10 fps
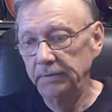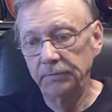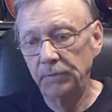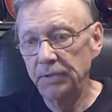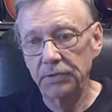
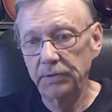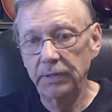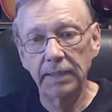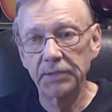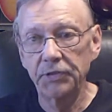once
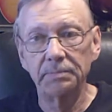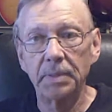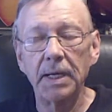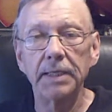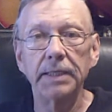you let your
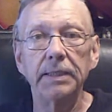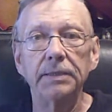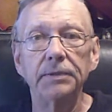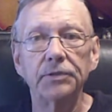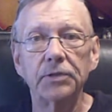body
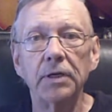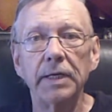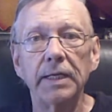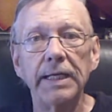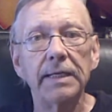
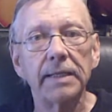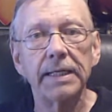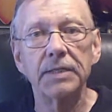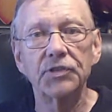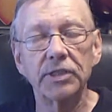start
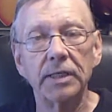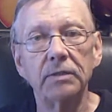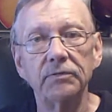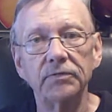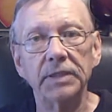healing
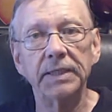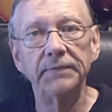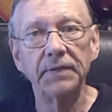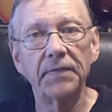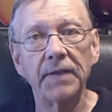itself and
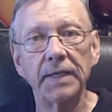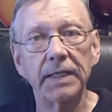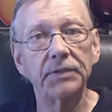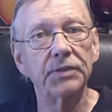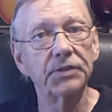everything,
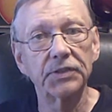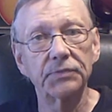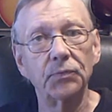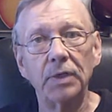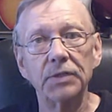it
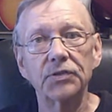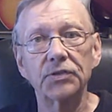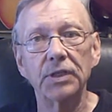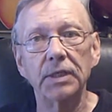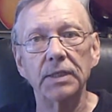just wants
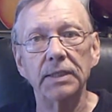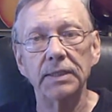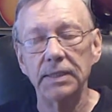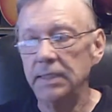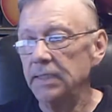to
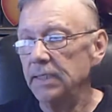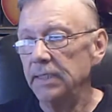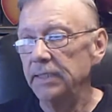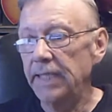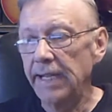
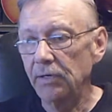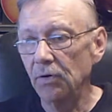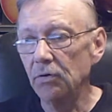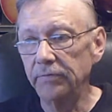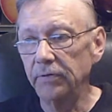take
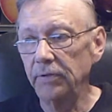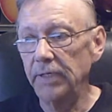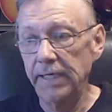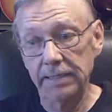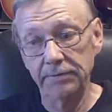over
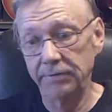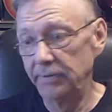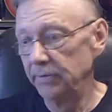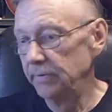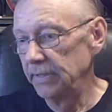and
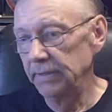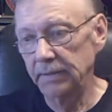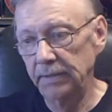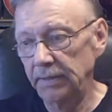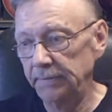do it.
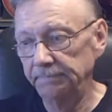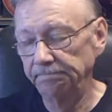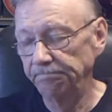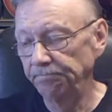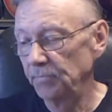And
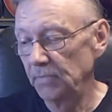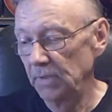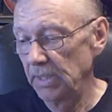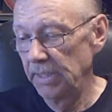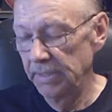
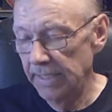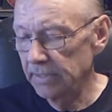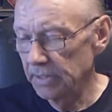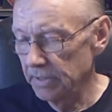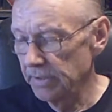
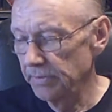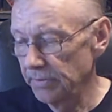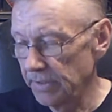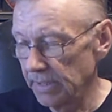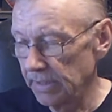that's another
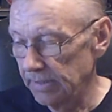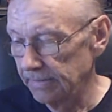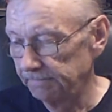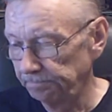thing. Now